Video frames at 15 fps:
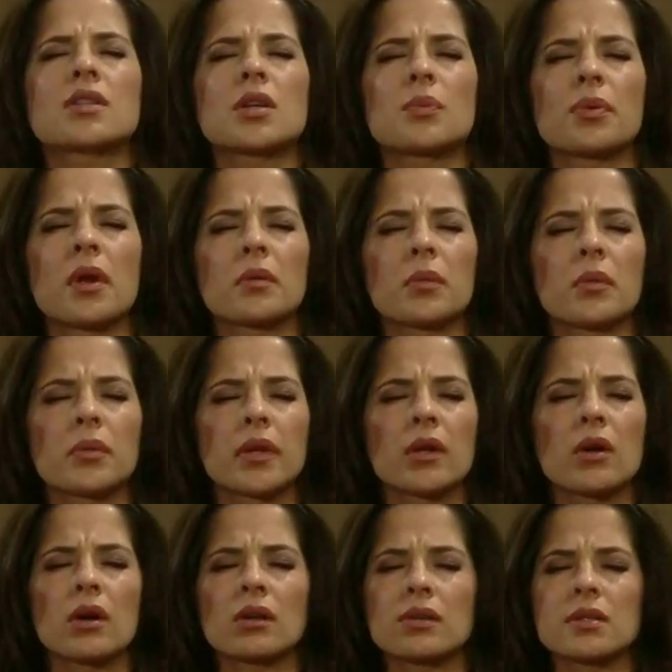I should
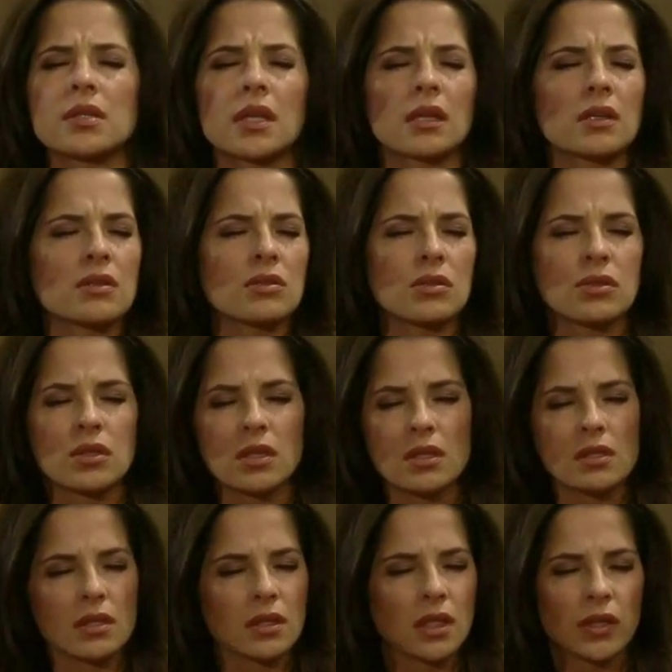probably call Kristina so she
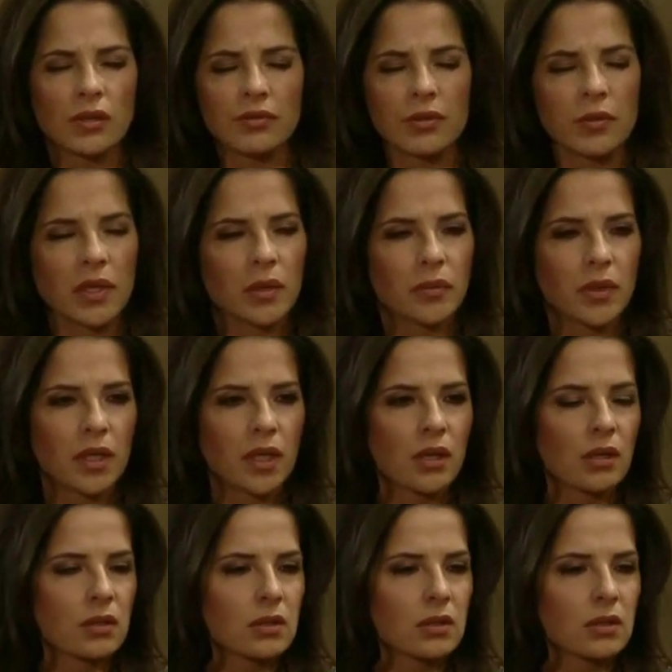doesn't hear from anybody